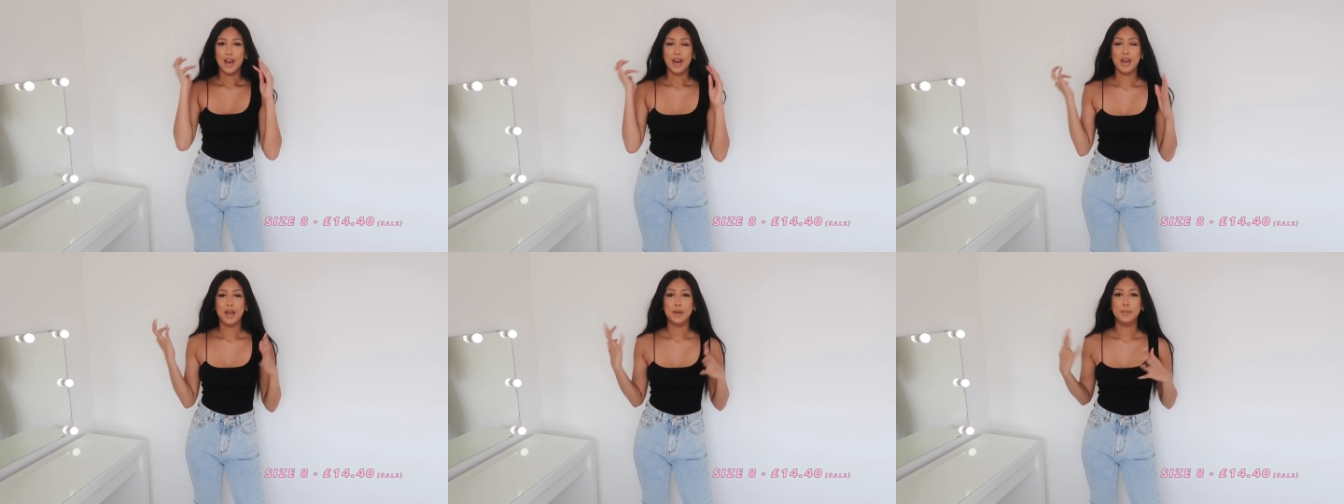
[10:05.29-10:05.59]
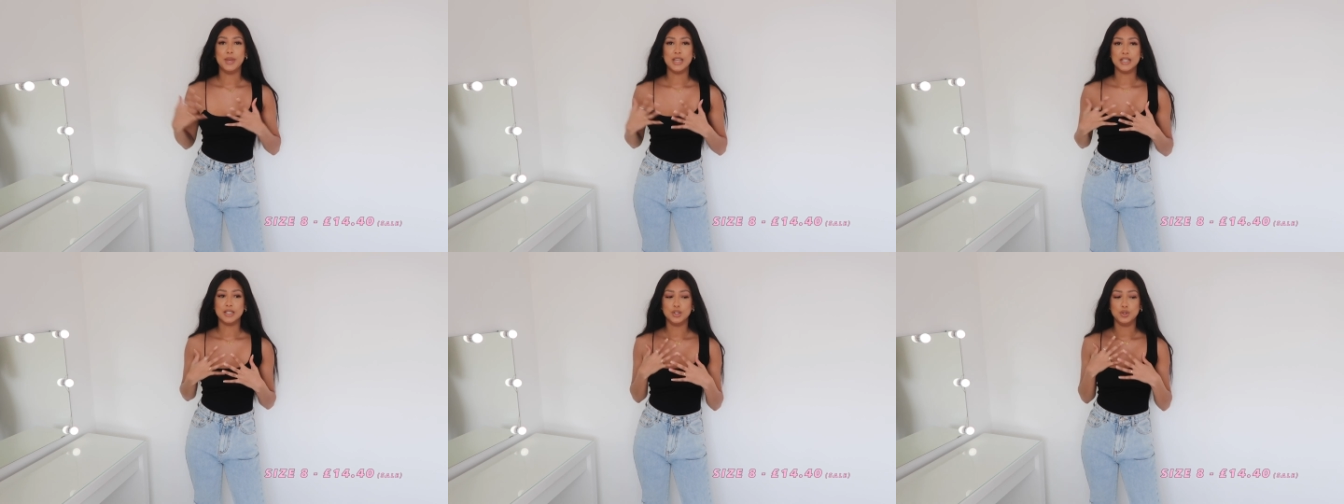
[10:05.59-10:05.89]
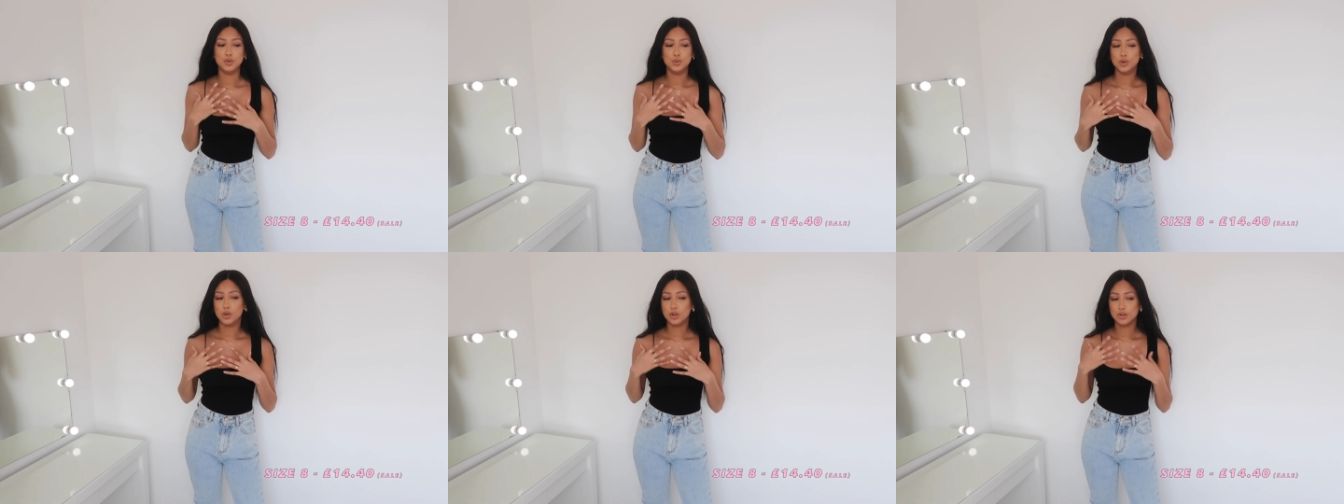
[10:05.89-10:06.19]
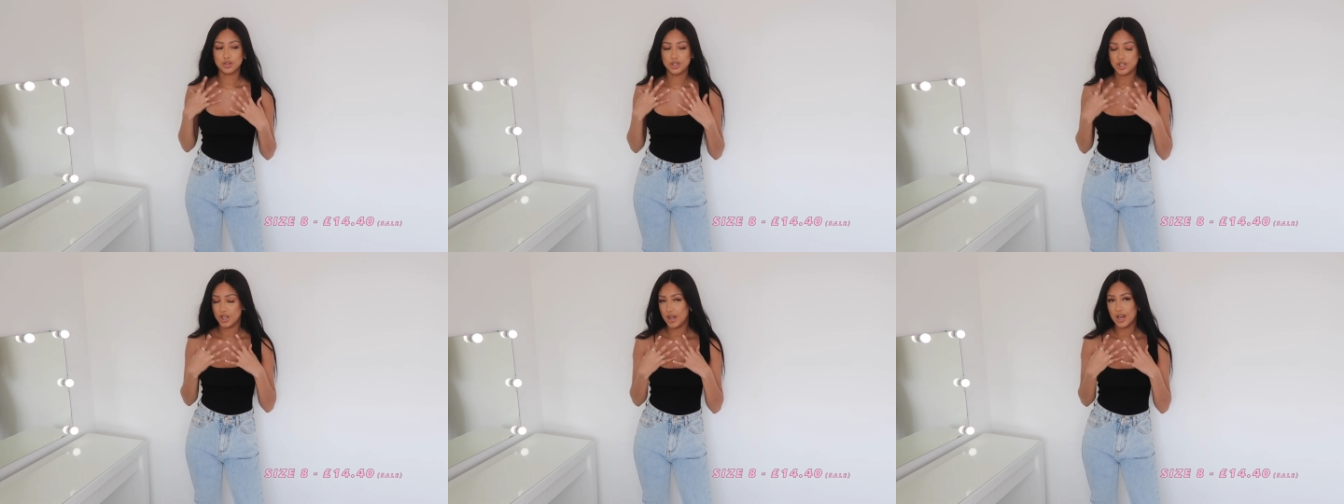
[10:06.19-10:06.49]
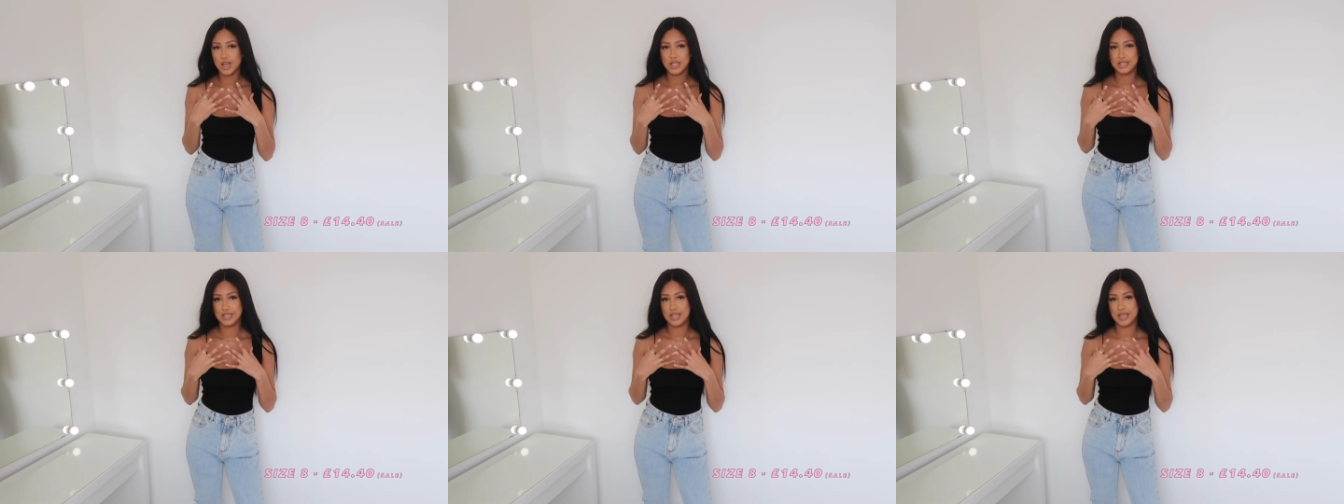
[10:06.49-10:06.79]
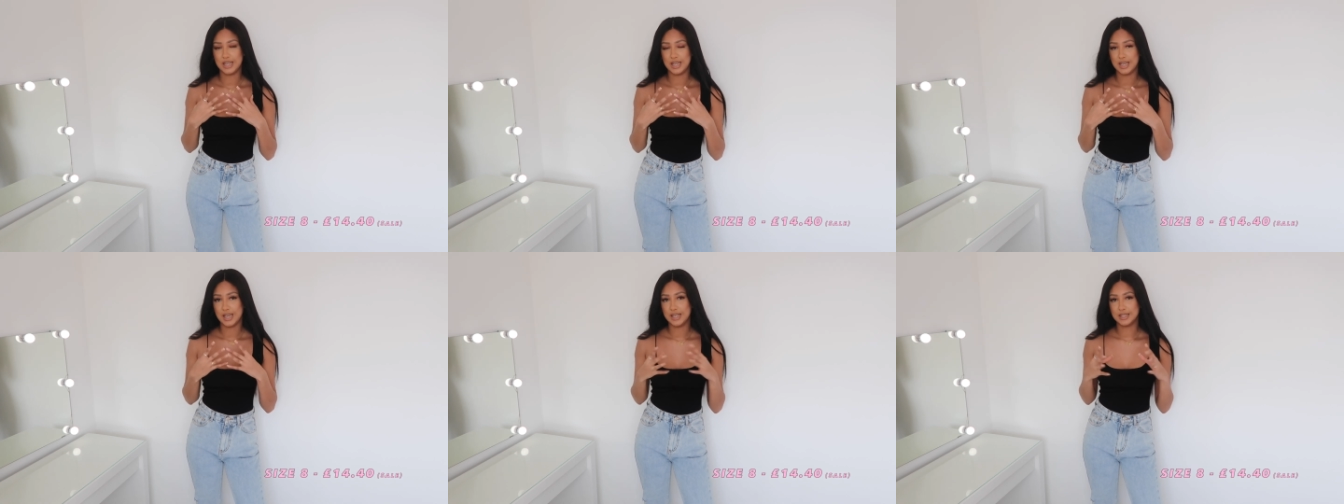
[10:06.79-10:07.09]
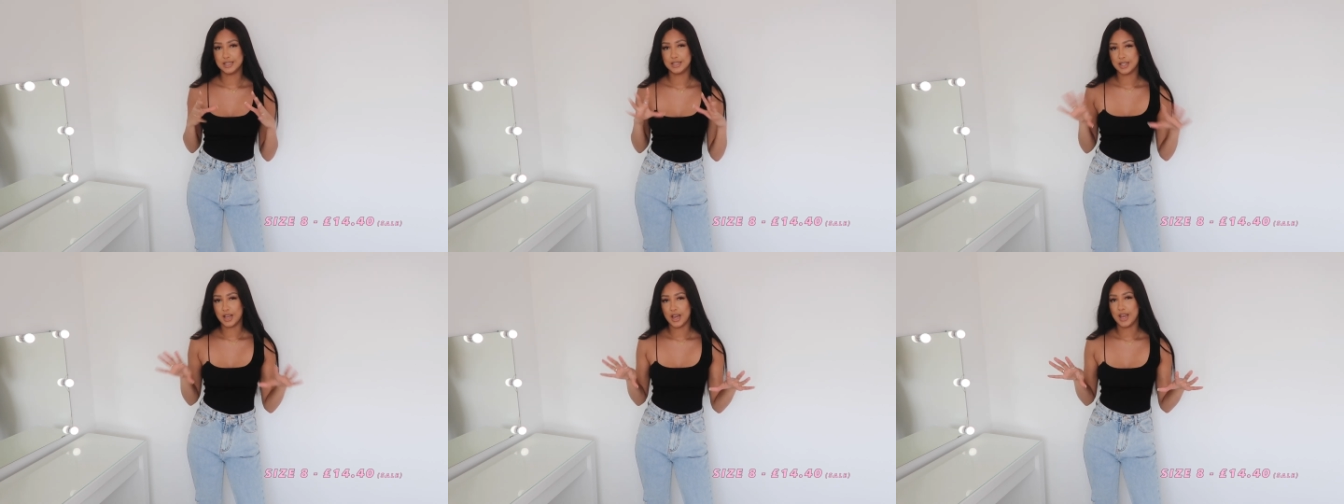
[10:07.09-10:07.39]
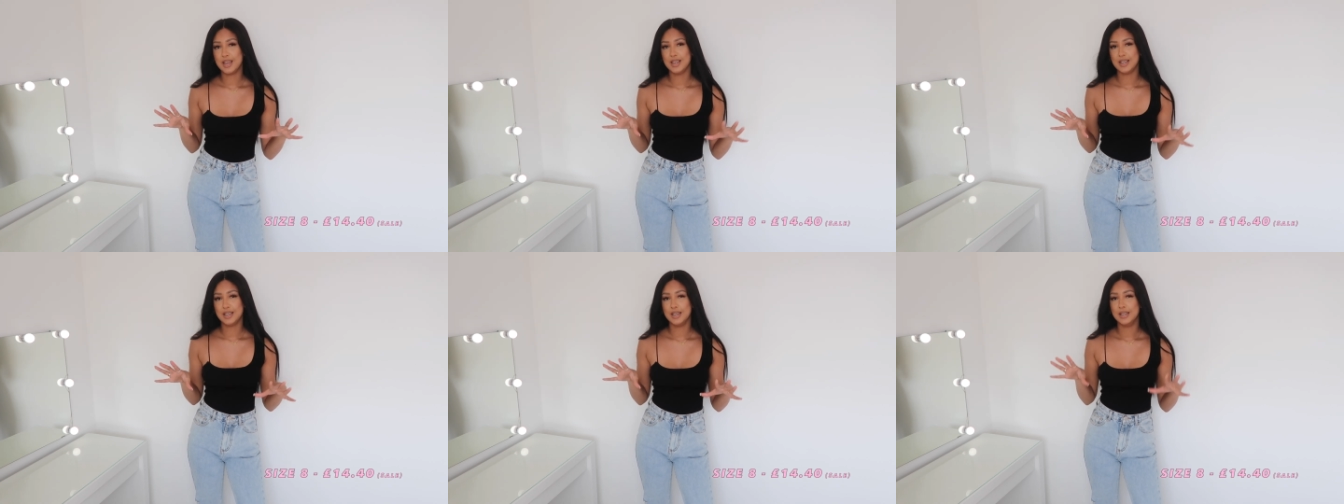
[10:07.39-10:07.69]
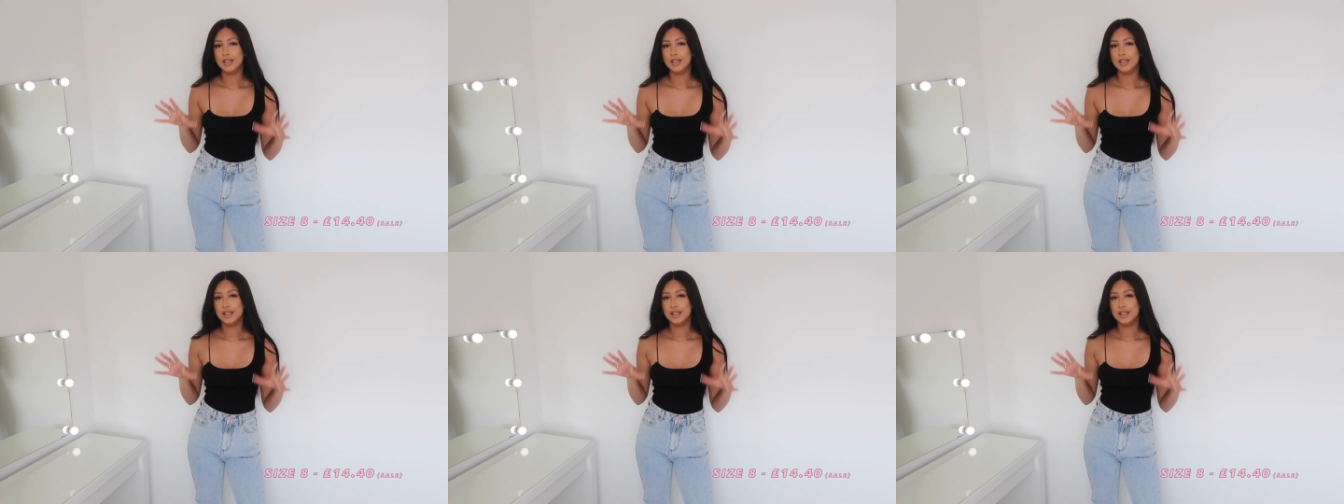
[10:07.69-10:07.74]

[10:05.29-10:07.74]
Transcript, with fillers: Um, it's not jersey, it's like